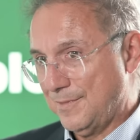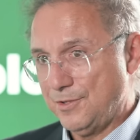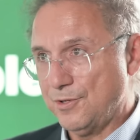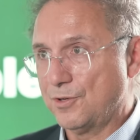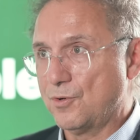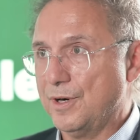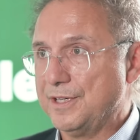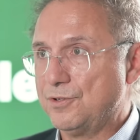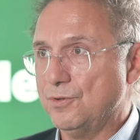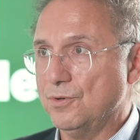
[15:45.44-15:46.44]
you're
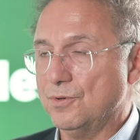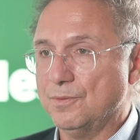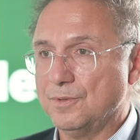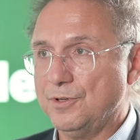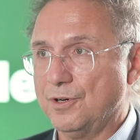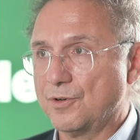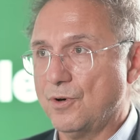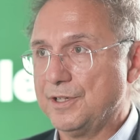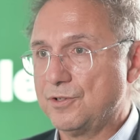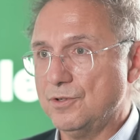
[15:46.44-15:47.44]
going to
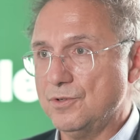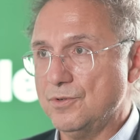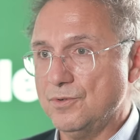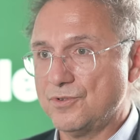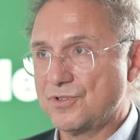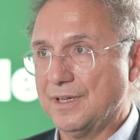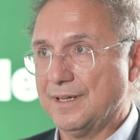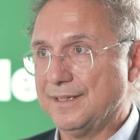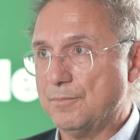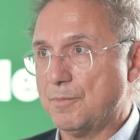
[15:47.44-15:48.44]
lose
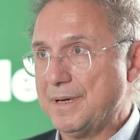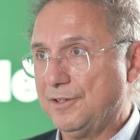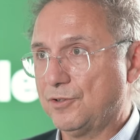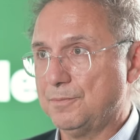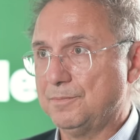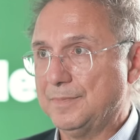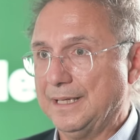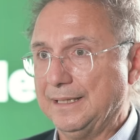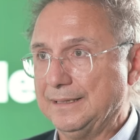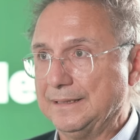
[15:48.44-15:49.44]
the momentum.
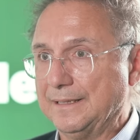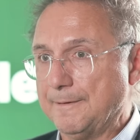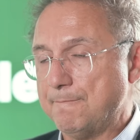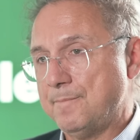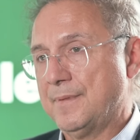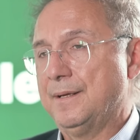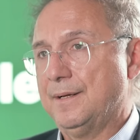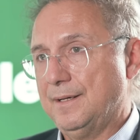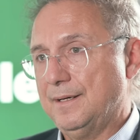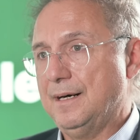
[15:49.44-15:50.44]
Yes.
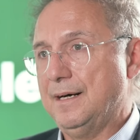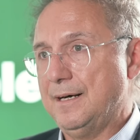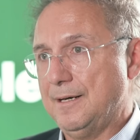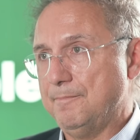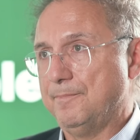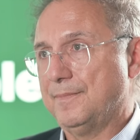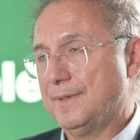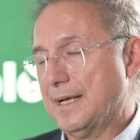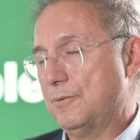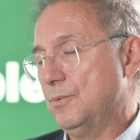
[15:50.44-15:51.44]
And
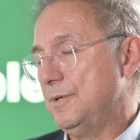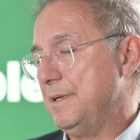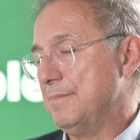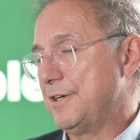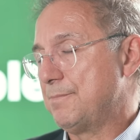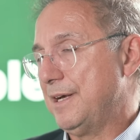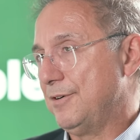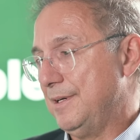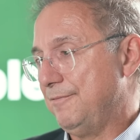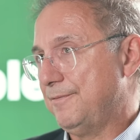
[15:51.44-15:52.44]
that would be much
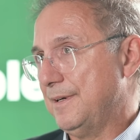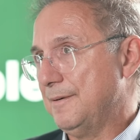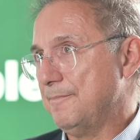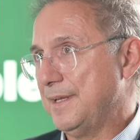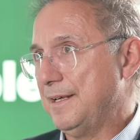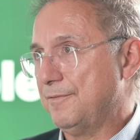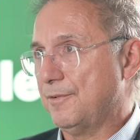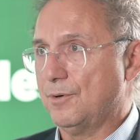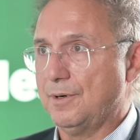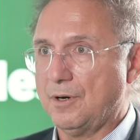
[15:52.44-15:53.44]
better if
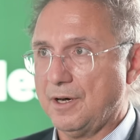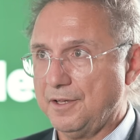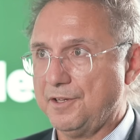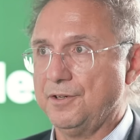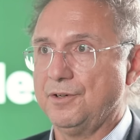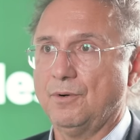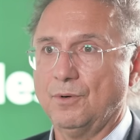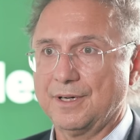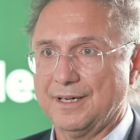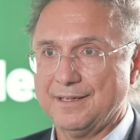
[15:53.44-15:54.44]
other
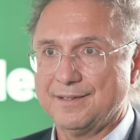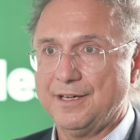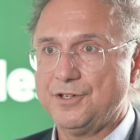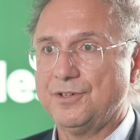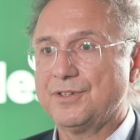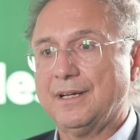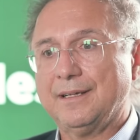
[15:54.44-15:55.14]
organizations, and